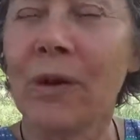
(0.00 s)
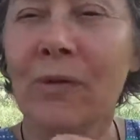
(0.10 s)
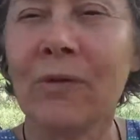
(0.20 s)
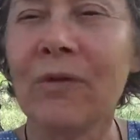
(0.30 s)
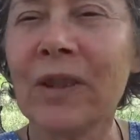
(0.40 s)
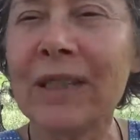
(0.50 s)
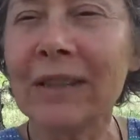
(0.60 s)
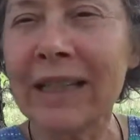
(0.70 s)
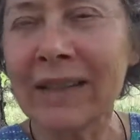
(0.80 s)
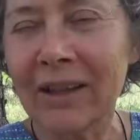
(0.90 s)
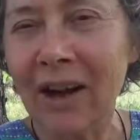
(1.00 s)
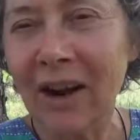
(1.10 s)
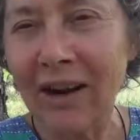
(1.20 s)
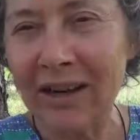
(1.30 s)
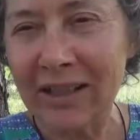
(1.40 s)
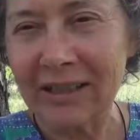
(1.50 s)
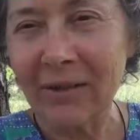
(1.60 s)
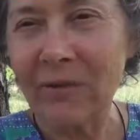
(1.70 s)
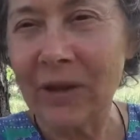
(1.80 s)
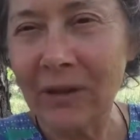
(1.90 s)
feeling the heart,
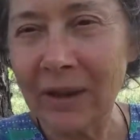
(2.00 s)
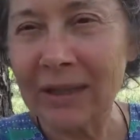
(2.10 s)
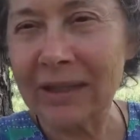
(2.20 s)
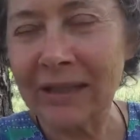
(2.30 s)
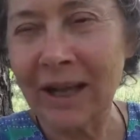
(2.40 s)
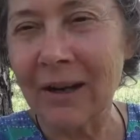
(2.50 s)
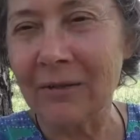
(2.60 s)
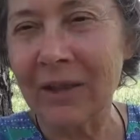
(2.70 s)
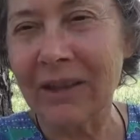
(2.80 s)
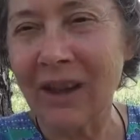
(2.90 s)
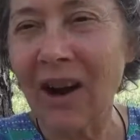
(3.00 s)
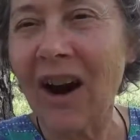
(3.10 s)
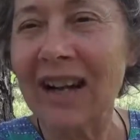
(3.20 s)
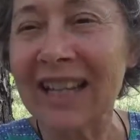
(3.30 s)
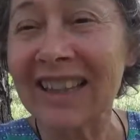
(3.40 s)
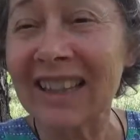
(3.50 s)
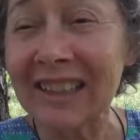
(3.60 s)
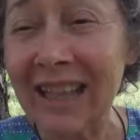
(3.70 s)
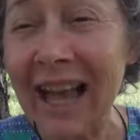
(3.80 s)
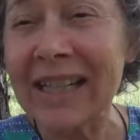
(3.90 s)
feeling the love in the heart and the
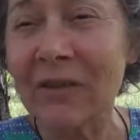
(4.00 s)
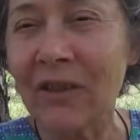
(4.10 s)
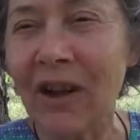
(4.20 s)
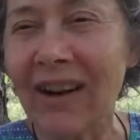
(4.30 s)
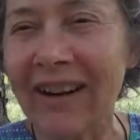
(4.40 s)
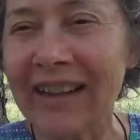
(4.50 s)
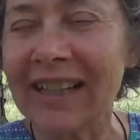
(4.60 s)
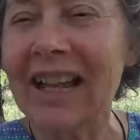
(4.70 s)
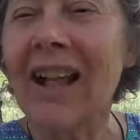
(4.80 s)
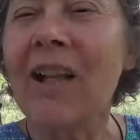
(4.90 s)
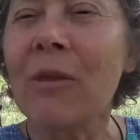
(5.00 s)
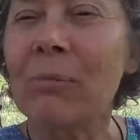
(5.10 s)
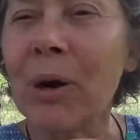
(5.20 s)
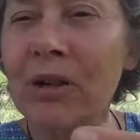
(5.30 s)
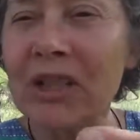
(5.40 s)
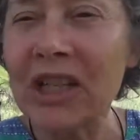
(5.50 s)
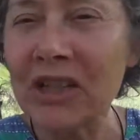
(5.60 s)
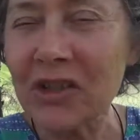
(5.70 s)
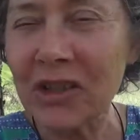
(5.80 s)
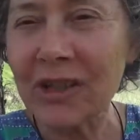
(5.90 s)
light of the heart,
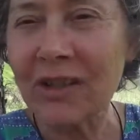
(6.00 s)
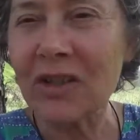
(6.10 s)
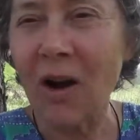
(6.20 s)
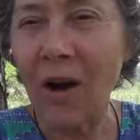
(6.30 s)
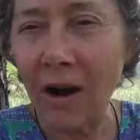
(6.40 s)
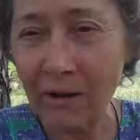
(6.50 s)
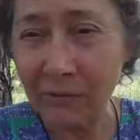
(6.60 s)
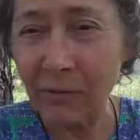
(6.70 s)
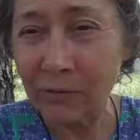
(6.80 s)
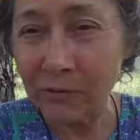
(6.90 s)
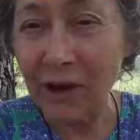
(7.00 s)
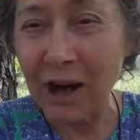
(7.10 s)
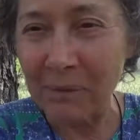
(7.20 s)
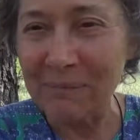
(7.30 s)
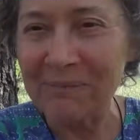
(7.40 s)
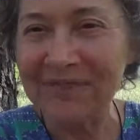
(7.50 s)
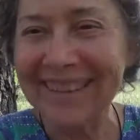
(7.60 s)
partition us off from